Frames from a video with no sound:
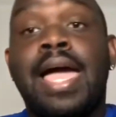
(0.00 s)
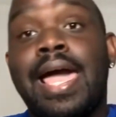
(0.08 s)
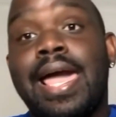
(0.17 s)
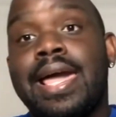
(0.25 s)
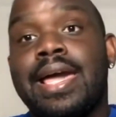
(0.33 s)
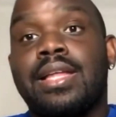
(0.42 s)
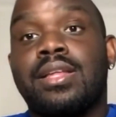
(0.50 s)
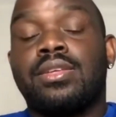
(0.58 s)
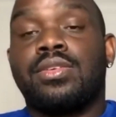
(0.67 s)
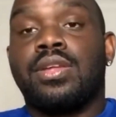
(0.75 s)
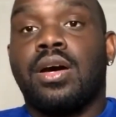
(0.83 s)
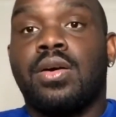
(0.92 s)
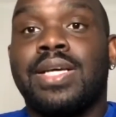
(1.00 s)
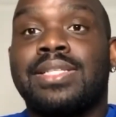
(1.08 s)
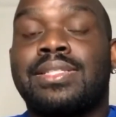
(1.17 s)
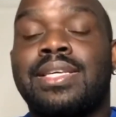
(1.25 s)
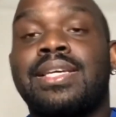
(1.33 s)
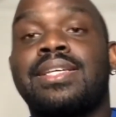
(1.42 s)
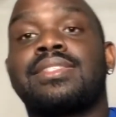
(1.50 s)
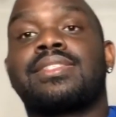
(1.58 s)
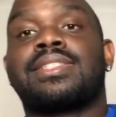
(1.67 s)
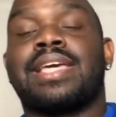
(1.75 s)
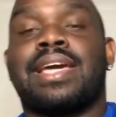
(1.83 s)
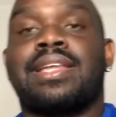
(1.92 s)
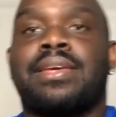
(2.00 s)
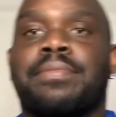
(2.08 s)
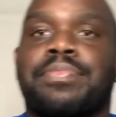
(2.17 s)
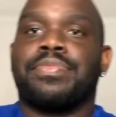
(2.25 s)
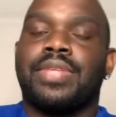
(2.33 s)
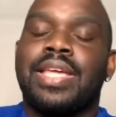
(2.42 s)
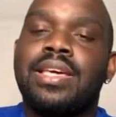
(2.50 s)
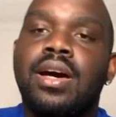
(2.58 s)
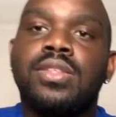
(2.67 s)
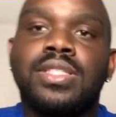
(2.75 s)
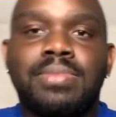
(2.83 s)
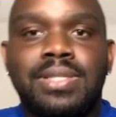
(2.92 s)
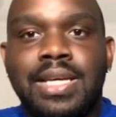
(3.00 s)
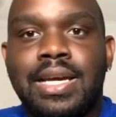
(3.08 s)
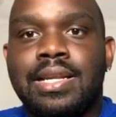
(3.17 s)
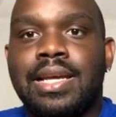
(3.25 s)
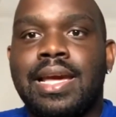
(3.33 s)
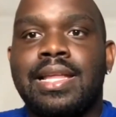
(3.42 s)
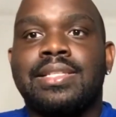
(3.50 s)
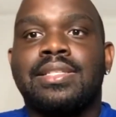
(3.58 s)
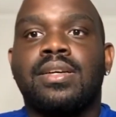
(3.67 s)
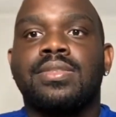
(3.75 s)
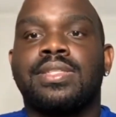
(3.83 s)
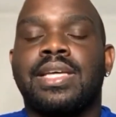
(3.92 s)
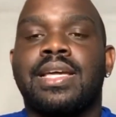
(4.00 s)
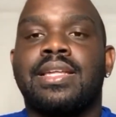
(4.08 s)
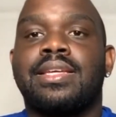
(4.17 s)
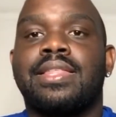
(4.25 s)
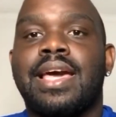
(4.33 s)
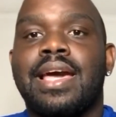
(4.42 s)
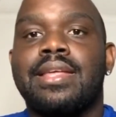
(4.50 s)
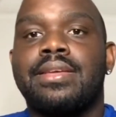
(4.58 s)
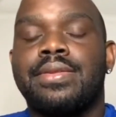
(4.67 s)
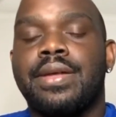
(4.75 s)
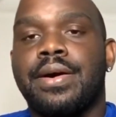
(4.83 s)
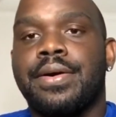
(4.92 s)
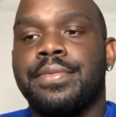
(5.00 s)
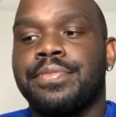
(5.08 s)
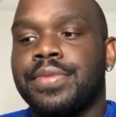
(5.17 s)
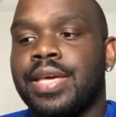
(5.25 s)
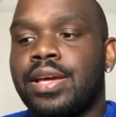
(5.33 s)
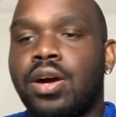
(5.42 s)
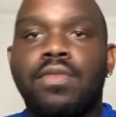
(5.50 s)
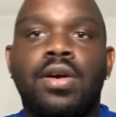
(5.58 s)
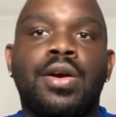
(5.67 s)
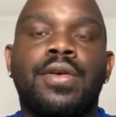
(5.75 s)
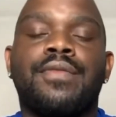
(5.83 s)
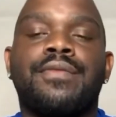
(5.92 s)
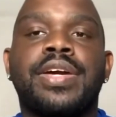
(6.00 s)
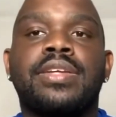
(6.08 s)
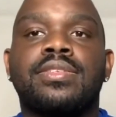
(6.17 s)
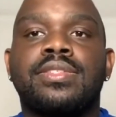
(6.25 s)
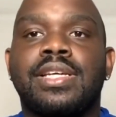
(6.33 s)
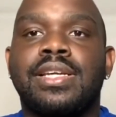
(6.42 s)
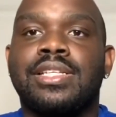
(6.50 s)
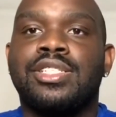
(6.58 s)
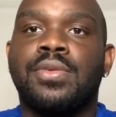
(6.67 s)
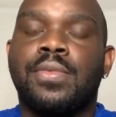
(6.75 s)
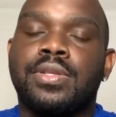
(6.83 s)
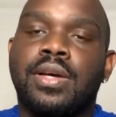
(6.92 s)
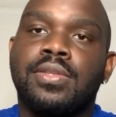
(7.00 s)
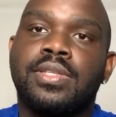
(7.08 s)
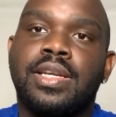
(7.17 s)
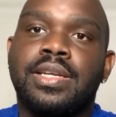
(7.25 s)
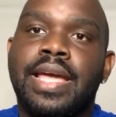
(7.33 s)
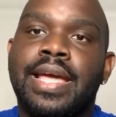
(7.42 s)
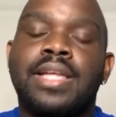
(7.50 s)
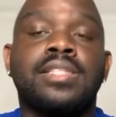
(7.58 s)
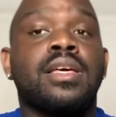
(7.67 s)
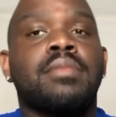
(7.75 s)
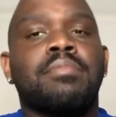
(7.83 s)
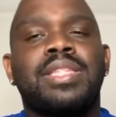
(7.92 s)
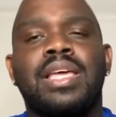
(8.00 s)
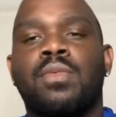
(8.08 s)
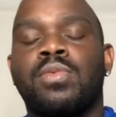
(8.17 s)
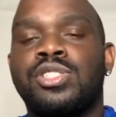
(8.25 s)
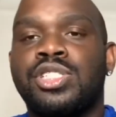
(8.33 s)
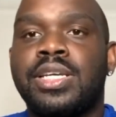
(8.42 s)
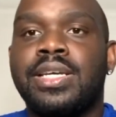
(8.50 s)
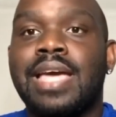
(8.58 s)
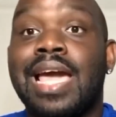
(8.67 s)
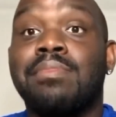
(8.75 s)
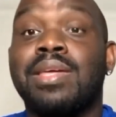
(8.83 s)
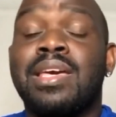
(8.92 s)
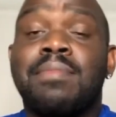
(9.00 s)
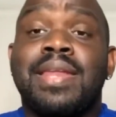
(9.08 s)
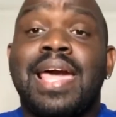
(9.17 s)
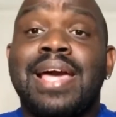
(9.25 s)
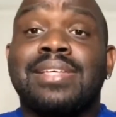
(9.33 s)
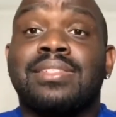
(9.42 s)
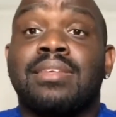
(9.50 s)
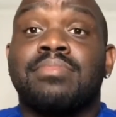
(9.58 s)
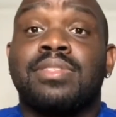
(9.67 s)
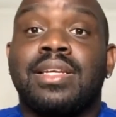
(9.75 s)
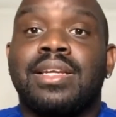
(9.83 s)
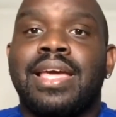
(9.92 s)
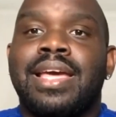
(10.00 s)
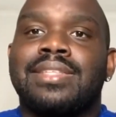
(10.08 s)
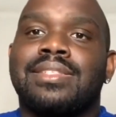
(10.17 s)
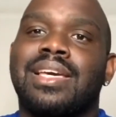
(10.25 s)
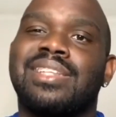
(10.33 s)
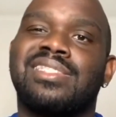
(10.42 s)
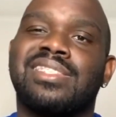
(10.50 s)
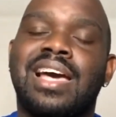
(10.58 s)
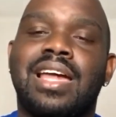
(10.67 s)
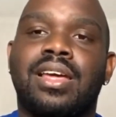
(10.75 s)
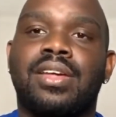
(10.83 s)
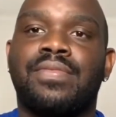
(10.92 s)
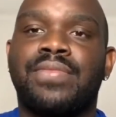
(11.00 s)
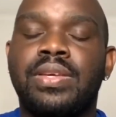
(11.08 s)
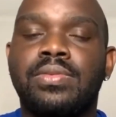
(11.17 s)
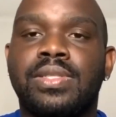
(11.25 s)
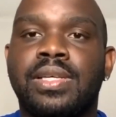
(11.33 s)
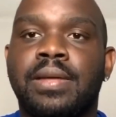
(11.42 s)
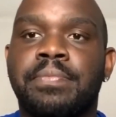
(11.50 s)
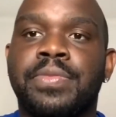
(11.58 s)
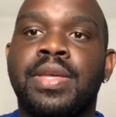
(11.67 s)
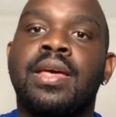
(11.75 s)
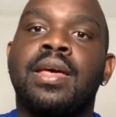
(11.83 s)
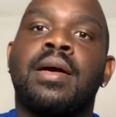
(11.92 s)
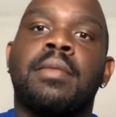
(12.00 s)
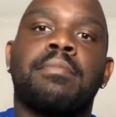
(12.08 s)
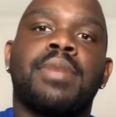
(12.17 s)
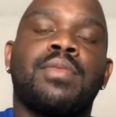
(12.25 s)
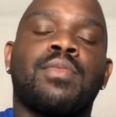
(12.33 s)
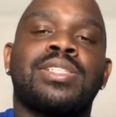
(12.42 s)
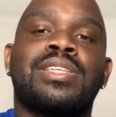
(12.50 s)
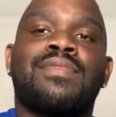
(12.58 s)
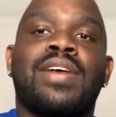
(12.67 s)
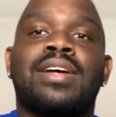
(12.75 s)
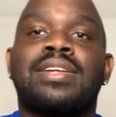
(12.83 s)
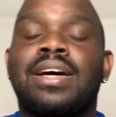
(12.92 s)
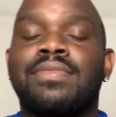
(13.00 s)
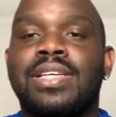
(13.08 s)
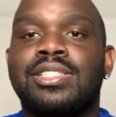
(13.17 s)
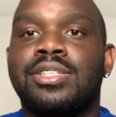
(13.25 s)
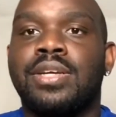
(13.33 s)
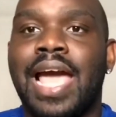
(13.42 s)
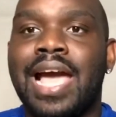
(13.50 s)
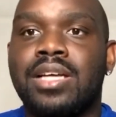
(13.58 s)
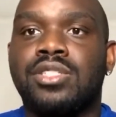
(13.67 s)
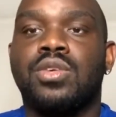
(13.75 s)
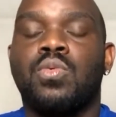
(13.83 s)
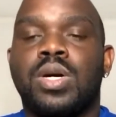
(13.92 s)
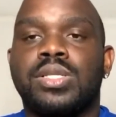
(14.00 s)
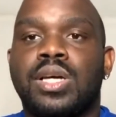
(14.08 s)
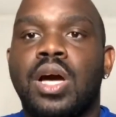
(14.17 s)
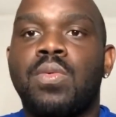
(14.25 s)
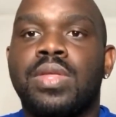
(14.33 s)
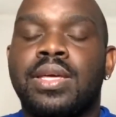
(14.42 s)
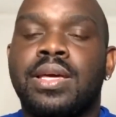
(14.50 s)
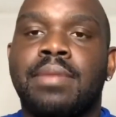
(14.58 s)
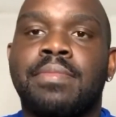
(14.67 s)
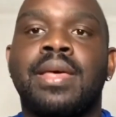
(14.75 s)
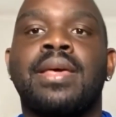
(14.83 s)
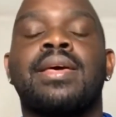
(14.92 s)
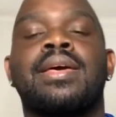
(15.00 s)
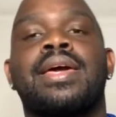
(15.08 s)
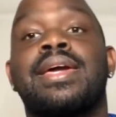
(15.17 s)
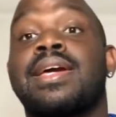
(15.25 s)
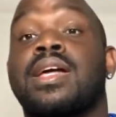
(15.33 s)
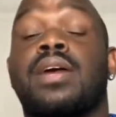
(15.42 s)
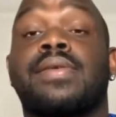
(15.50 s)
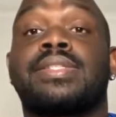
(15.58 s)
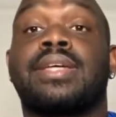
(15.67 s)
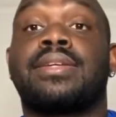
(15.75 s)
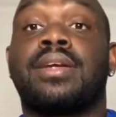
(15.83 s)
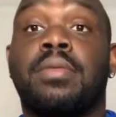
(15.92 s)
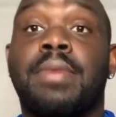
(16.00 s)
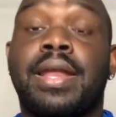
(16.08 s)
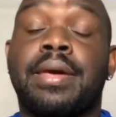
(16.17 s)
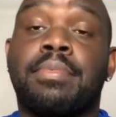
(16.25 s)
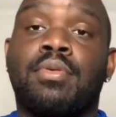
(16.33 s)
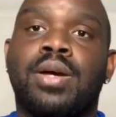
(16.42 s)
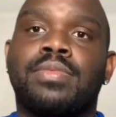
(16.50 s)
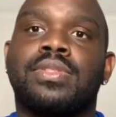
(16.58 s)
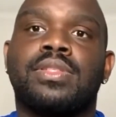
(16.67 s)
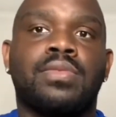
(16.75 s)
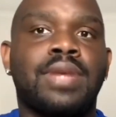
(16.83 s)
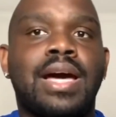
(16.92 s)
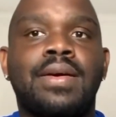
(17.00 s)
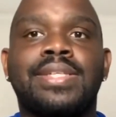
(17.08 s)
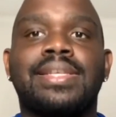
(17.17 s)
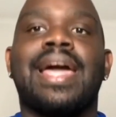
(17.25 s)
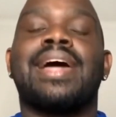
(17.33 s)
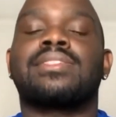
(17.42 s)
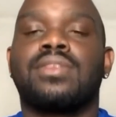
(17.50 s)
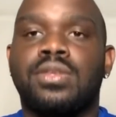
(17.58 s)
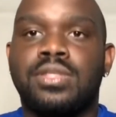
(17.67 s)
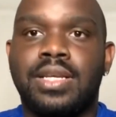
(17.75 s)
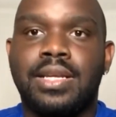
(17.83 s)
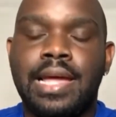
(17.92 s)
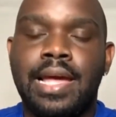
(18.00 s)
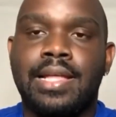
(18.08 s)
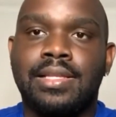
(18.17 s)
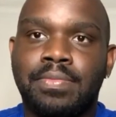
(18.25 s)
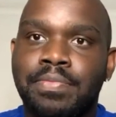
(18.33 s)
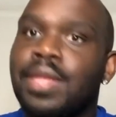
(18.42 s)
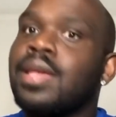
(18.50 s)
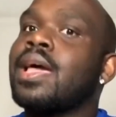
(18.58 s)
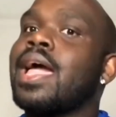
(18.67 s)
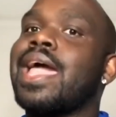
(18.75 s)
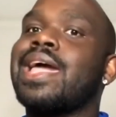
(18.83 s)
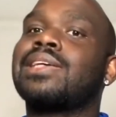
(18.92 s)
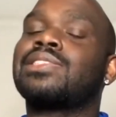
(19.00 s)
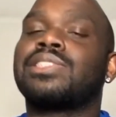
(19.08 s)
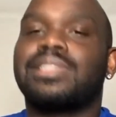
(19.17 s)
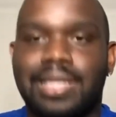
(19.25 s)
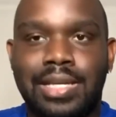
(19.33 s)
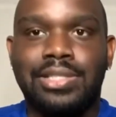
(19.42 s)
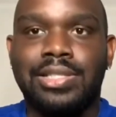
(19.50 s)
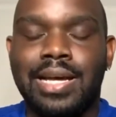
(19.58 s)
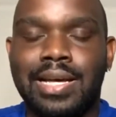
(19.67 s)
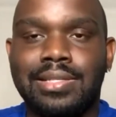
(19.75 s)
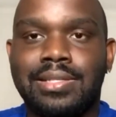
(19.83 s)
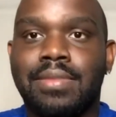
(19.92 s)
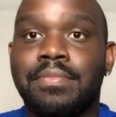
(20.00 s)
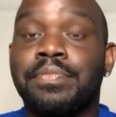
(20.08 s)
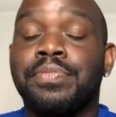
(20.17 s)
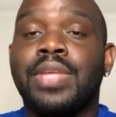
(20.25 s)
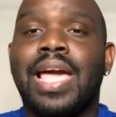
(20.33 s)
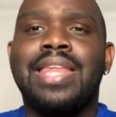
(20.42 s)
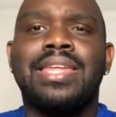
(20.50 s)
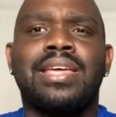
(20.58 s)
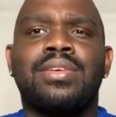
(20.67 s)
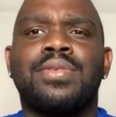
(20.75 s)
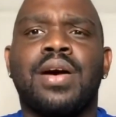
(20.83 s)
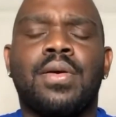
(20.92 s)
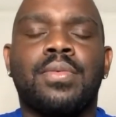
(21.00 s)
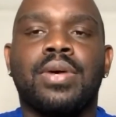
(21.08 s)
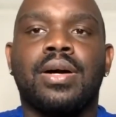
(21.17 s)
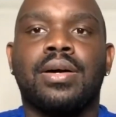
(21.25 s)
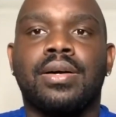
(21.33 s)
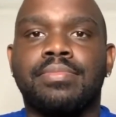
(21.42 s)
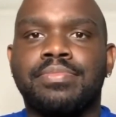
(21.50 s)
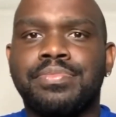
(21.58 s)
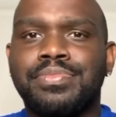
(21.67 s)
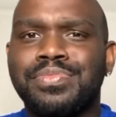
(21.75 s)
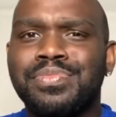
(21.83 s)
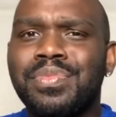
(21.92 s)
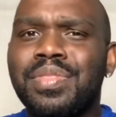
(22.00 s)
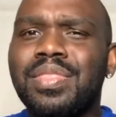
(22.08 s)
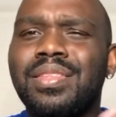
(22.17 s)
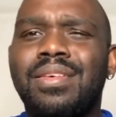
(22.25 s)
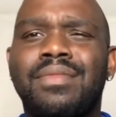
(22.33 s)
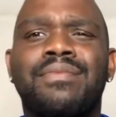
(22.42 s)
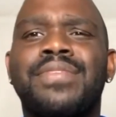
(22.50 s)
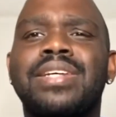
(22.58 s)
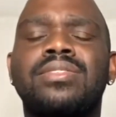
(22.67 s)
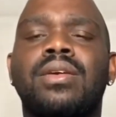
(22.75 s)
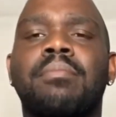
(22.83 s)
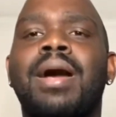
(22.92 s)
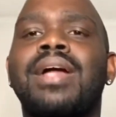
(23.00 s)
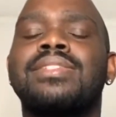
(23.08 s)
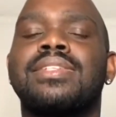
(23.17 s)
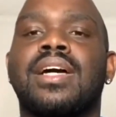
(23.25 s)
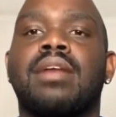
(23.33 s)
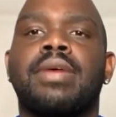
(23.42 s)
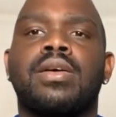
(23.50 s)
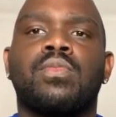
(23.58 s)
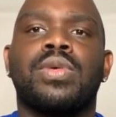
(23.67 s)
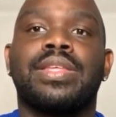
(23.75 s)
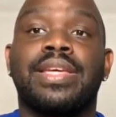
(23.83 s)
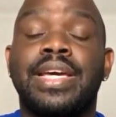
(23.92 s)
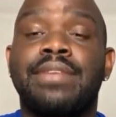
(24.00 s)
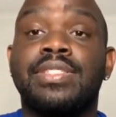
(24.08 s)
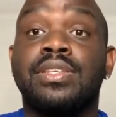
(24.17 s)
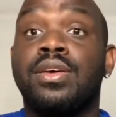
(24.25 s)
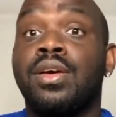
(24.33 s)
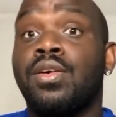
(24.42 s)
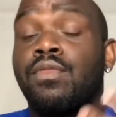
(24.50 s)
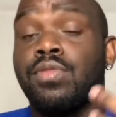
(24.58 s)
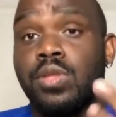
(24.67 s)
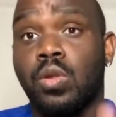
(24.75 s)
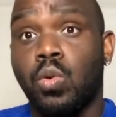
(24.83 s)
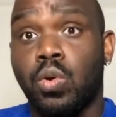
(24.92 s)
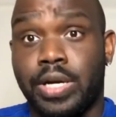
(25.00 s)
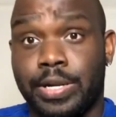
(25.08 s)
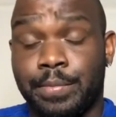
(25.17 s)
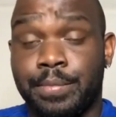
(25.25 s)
And, he sees Sandy, and he goes up to Sandy and he tells Sandy that, he overheard Victor saying that she wanted to go to the dance, but then when she came to him and asked him to the dance, it just kind of confused him. But once he found out that she actually wanted to go with him, he had already said no by that point. So now he's asking her to the dance, and she says yes. And then, Victor and Monty come in with gifts for Lori,